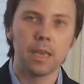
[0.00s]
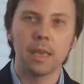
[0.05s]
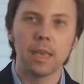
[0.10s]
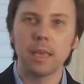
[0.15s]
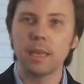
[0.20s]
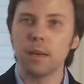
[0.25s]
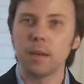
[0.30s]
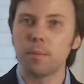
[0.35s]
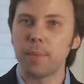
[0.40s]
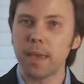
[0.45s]

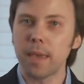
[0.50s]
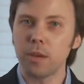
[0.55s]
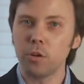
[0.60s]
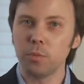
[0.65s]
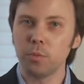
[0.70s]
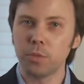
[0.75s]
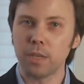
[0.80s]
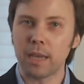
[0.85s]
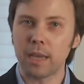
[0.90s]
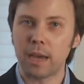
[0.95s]
In a
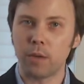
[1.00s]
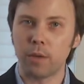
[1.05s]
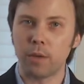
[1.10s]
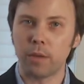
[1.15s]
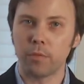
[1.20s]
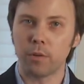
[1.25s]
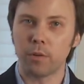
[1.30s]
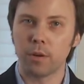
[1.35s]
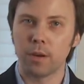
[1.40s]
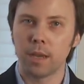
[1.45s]
bankruptcy,
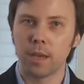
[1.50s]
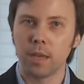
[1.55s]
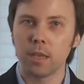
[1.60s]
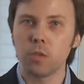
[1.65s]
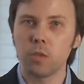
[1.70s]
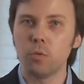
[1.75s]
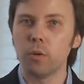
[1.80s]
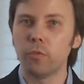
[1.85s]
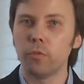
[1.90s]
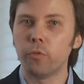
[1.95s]
however,
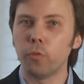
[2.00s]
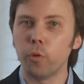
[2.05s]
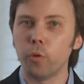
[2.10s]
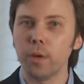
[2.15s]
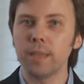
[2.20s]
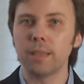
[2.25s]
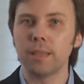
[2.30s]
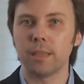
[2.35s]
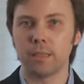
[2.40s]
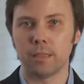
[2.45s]
you
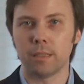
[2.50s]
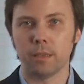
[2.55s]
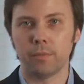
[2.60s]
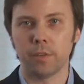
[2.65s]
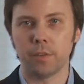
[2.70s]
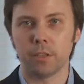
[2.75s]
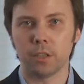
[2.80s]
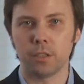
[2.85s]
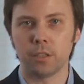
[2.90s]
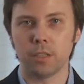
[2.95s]
avoid this
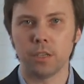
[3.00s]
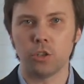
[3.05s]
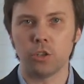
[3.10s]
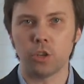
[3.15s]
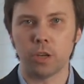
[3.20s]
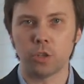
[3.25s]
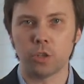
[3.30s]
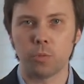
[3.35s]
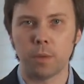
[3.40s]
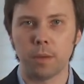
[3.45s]
deficiency
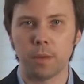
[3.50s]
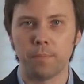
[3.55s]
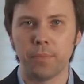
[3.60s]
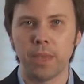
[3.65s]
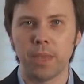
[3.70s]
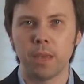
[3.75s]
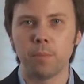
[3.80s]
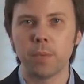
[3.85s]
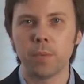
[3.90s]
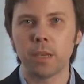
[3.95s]
judgment
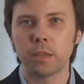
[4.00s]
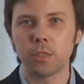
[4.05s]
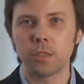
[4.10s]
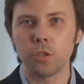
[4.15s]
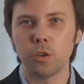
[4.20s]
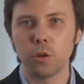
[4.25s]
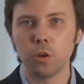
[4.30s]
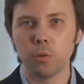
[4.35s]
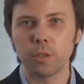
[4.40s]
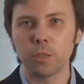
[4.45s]
because
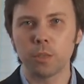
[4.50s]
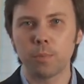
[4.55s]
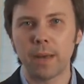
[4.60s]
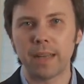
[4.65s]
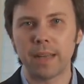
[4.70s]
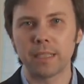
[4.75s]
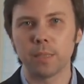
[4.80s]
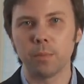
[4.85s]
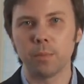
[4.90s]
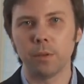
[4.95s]
your
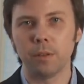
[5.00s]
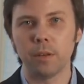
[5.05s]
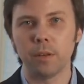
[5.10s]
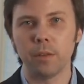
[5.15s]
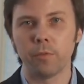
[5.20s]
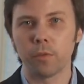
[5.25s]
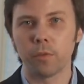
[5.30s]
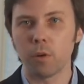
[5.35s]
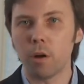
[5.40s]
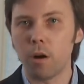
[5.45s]
responsibility
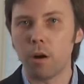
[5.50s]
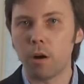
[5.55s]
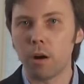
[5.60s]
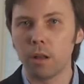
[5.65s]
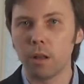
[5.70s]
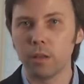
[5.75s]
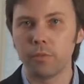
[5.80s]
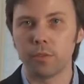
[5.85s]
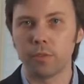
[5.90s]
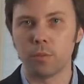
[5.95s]
for
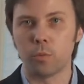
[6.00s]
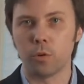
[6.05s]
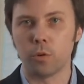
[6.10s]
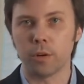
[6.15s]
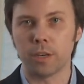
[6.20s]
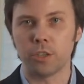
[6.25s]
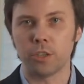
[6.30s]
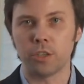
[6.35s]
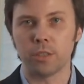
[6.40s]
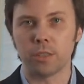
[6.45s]
all of the
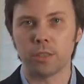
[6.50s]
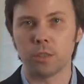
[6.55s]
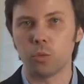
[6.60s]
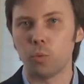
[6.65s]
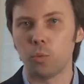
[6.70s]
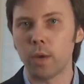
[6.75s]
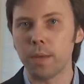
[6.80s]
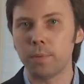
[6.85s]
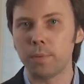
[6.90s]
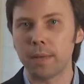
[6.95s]
mortgages is
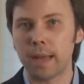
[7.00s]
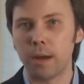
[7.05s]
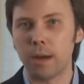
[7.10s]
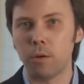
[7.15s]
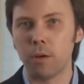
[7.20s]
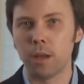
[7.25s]
wiped out